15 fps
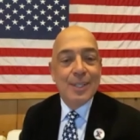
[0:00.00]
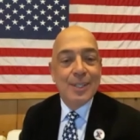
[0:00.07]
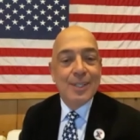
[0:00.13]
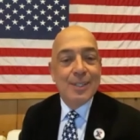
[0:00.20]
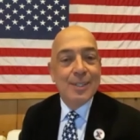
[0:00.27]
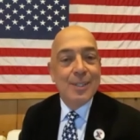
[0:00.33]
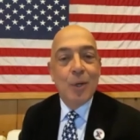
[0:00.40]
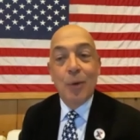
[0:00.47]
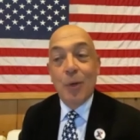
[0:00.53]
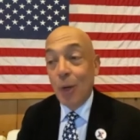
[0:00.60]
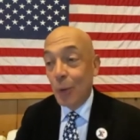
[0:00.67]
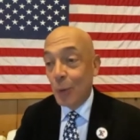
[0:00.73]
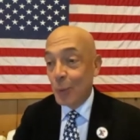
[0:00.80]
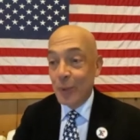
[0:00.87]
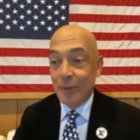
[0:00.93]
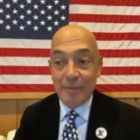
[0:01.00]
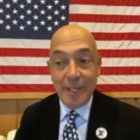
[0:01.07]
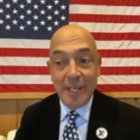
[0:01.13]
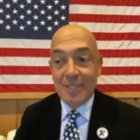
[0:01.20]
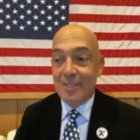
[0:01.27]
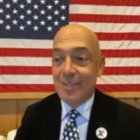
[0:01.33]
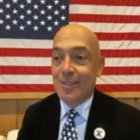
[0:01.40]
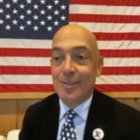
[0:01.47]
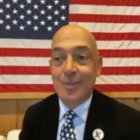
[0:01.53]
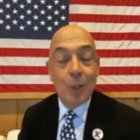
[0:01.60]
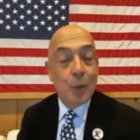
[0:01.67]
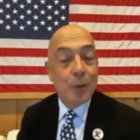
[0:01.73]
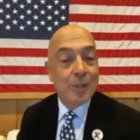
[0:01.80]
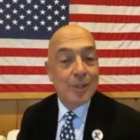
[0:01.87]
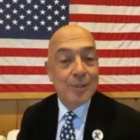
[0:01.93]
you know, go to events,
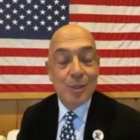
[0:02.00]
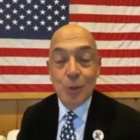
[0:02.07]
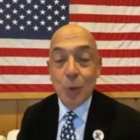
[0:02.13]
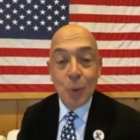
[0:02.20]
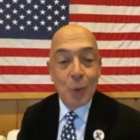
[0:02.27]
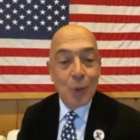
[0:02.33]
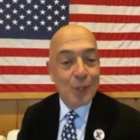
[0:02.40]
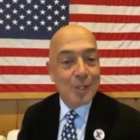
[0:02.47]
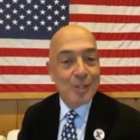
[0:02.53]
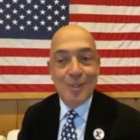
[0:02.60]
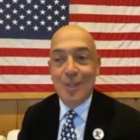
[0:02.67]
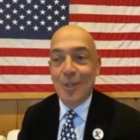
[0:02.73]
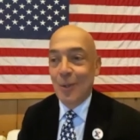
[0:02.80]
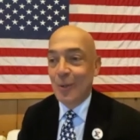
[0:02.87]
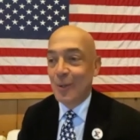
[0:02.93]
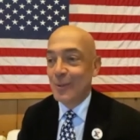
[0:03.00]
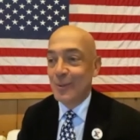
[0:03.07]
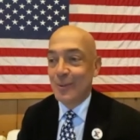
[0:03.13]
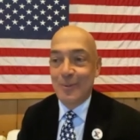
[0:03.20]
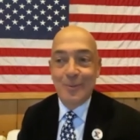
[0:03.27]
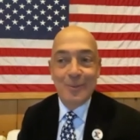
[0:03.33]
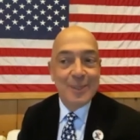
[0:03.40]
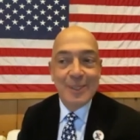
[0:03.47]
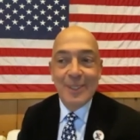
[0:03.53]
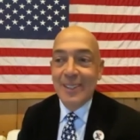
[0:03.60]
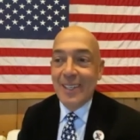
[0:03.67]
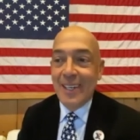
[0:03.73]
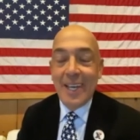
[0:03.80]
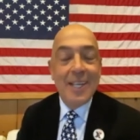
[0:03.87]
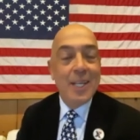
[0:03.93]
go to the stores, go to
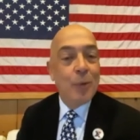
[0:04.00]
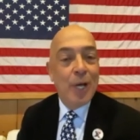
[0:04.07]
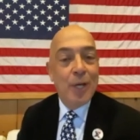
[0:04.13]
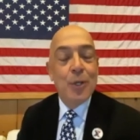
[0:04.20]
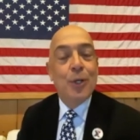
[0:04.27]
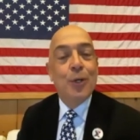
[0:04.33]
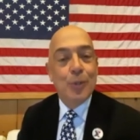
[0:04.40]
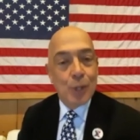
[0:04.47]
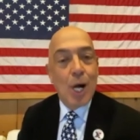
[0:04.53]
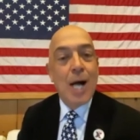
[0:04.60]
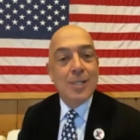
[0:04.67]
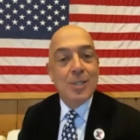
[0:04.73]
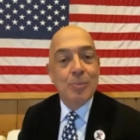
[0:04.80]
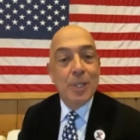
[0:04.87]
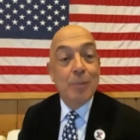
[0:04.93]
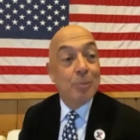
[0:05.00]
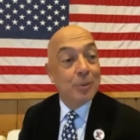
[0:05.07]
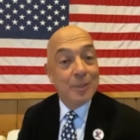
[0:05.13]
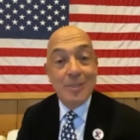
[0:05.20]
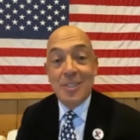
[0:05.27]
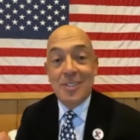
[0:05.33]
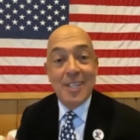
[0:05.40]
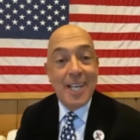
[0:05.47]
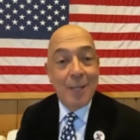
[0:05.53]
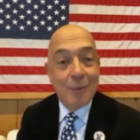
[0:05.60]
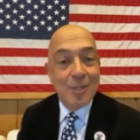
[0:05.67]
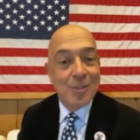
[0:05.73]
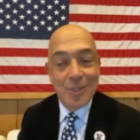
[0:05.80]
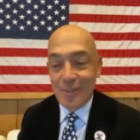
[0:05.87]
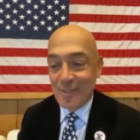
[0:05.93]
anywhere you could talk to people. In
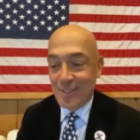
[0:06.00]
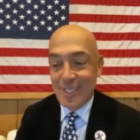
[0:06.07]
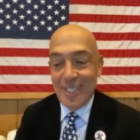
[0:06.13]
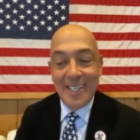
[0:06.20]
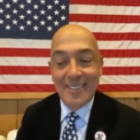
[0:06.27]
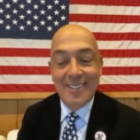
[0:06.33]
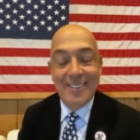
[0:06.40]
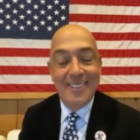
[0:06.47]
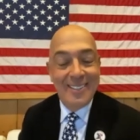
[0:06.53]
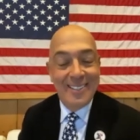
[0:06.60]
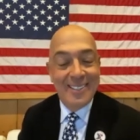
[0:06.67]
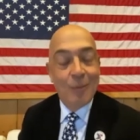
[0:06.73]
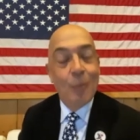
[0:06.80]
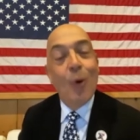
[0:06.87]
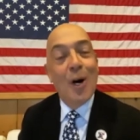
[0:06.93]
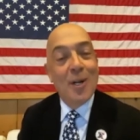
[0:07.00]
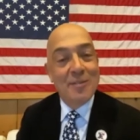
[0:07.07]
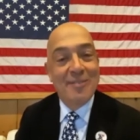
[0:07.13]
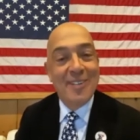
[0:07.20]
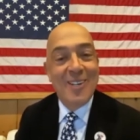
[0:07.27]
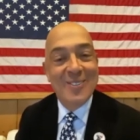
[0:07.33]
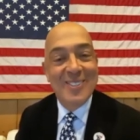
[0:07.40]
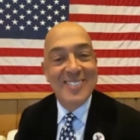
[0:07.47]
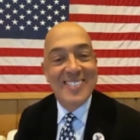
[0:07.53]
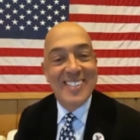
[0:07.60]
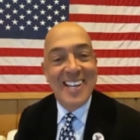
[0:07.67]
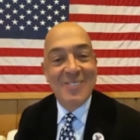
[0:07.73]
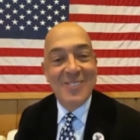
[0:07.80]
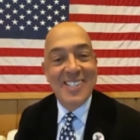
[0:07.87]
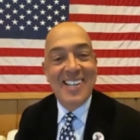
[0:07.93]
Sandwich, you'd sit at the uh, water fountain
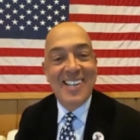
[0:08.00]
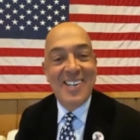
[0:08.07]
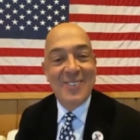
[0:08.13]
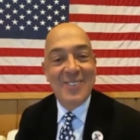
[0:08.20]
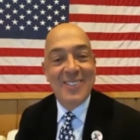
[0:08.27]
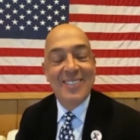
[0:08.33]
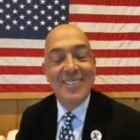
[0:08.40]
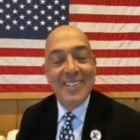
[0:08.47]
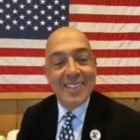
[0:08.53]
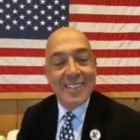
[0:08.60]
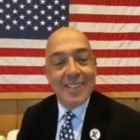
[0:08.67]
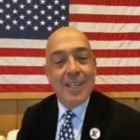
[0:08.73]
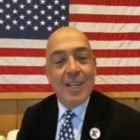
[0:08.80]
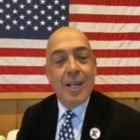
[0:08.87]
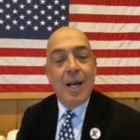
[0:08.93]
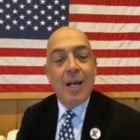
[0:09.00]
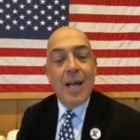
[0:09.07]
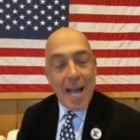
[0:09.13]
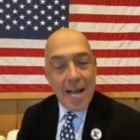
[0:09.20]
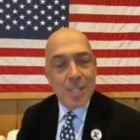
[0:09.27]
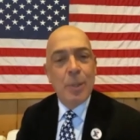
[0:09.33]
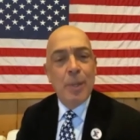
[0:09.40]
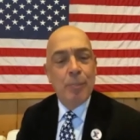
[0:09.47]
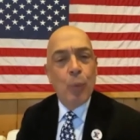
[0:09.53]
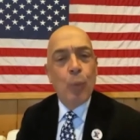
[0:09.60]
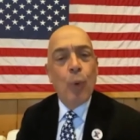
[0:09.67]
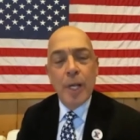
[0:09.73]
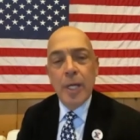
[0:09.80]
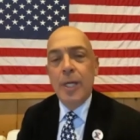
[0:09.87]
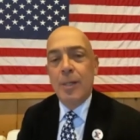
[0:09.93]
downtown and ask people,
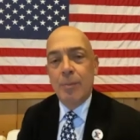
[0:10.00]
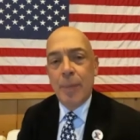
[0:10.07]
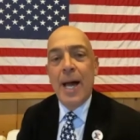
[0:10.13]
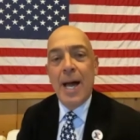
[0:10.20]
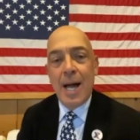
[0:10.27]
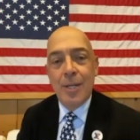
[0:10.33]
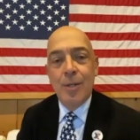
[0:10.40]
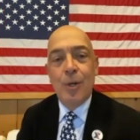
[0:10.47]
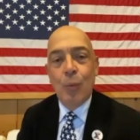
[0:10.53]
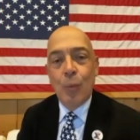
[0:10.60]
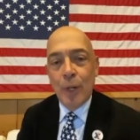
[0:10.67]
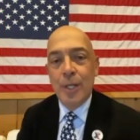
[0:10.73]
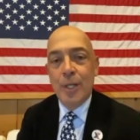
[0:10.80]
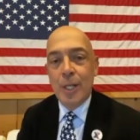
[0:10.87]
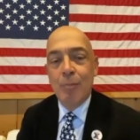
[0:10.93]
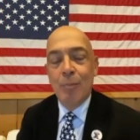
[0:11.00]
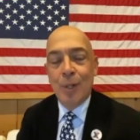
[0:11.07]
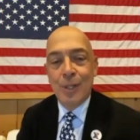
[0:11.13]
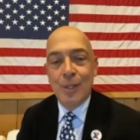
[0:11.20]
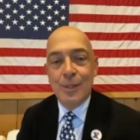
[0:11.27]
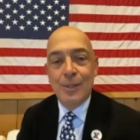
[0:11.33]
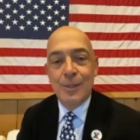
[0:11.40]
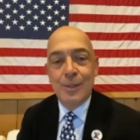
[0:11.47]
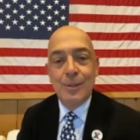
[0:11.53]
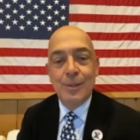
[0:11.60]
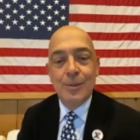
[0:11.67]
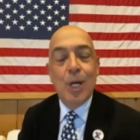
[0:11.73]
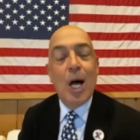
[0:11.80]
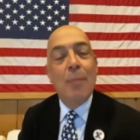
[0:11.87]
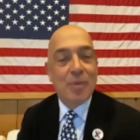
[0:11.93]
"What are your, you know, what are your number
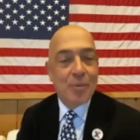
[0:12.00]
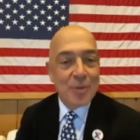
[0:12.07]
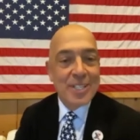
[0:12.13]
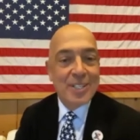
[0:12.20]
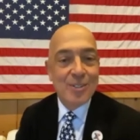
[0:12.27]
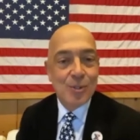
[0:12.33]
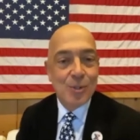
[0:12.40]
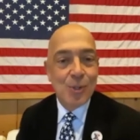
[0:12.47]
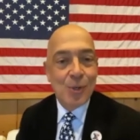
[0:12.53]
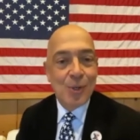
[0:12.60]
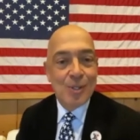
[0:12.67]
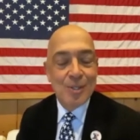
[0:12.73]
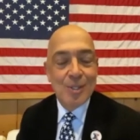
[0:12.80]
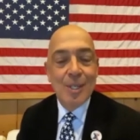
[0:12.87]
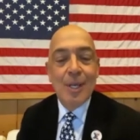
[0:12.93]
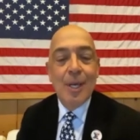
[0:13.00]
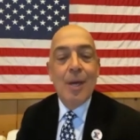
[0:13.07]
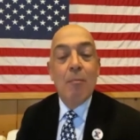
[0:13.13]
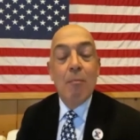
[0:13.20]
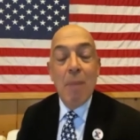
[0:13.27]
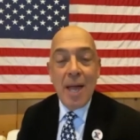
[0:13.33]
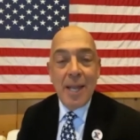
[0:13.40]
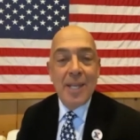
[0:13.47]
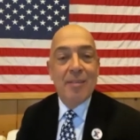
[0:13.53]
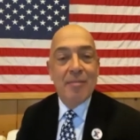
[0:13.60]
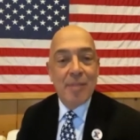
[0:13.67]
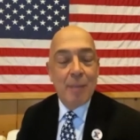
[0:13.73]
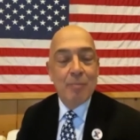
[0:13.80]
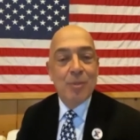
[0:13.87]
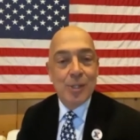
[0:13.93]
top three concerns?" Many of
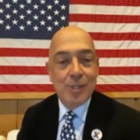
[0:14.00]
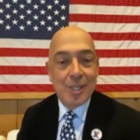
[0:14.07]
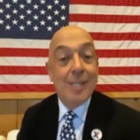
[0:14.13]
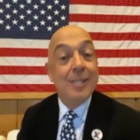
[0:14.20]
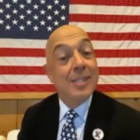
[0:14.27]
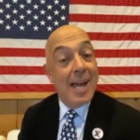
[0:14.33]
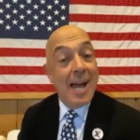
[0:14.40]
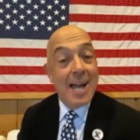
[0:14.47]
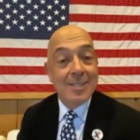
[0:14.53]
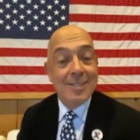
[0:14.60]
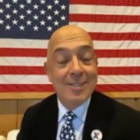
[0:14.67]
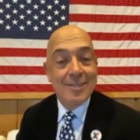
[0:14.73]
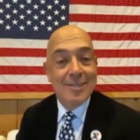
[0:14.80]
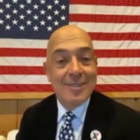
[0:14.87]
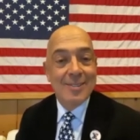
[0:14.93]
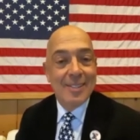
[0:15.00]
them said taxes.